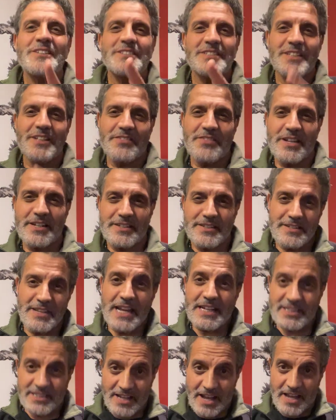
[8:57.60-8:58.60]
Till then,
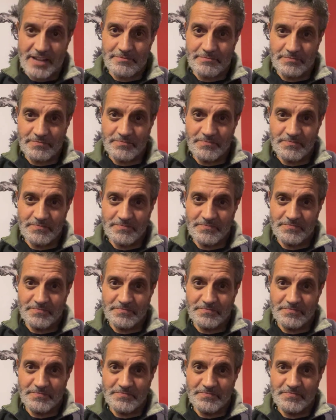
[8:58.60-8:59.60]
next time.
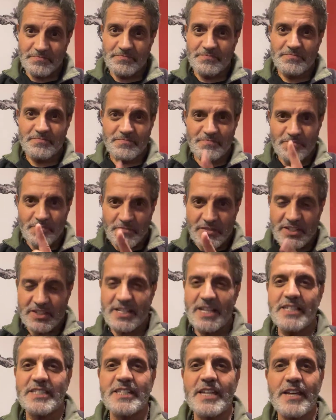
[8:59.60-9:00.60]

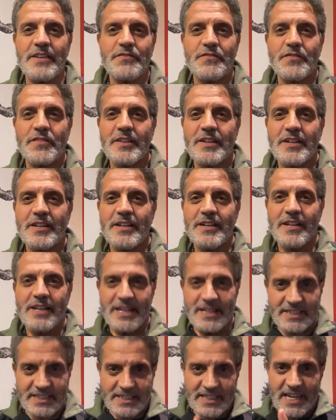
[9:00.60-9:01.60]
Stay safe
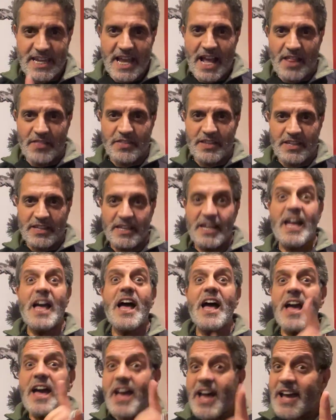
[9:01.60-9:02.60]
and stay healthy.
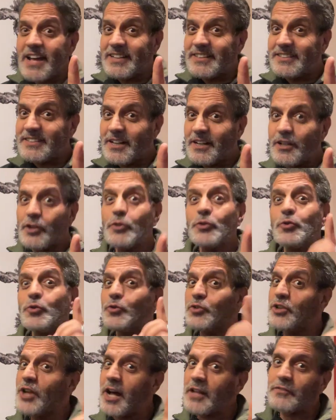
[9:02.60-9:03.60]
And do
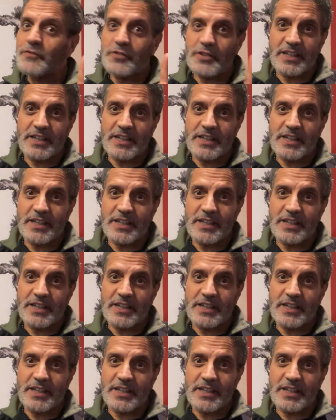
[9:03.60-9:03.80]
not